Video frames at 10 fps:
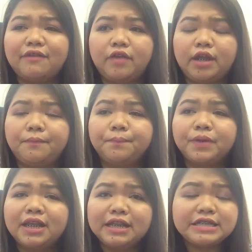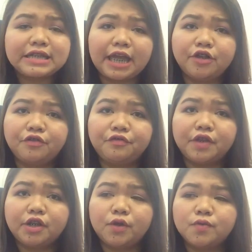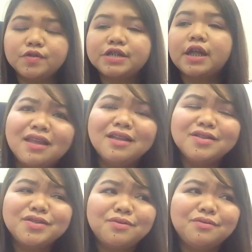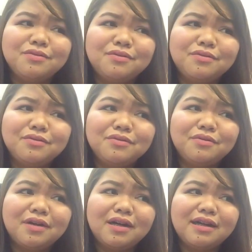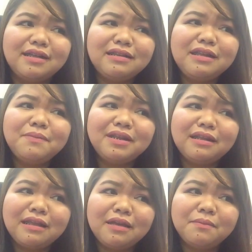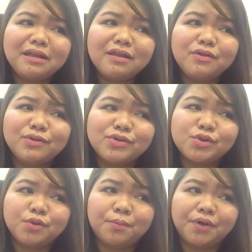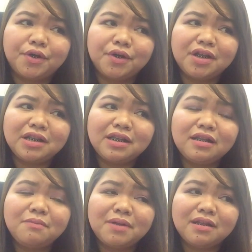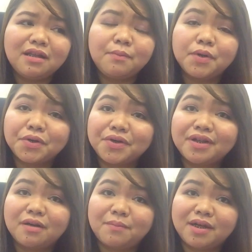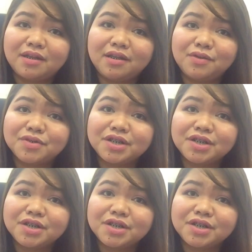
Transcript: having this kind of videos. So, hindi madaling maging YouTuber. Hindi rin madaling mag-earn ng money.